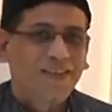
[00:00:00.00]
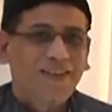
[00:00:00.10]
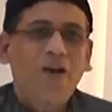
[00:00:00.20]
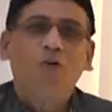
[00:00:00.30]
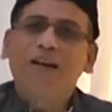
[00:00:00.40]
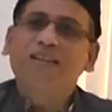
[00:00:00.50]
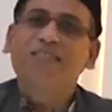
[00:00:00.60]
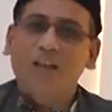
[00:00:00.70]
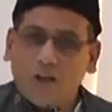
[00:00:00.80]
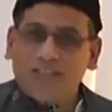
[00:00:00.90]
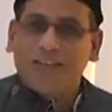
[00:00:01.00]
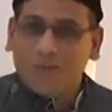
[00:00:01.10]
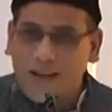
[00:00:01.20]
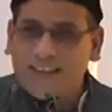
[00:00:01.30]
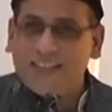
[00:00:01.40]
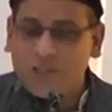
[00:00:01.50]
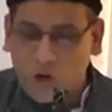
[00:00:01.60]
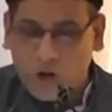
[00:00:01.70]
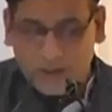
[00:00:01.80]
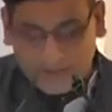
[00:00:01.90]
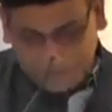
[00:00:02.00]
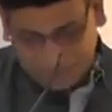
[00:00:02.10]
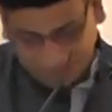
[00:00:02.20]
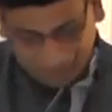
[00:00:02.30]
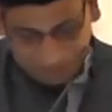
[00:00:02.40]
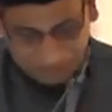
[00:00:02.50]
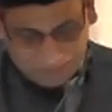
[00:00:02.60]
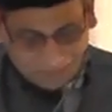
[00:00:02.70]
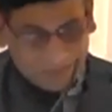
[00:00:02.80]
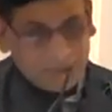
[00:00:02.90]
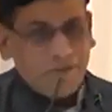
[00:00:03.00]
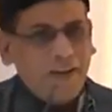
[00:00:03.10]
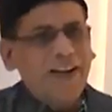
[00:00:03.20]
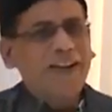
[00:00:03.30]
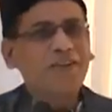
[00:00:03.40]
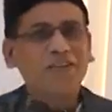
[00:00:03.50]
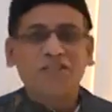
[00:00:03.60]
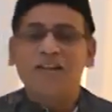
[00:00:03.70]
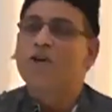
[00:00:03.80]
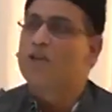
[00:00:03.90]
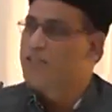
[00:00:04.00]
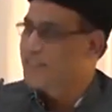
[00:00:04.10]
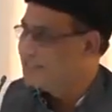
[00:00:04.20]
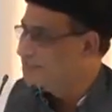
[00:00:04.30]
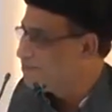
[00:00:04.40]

Now what is the logic? Why this law? Very interesting logic.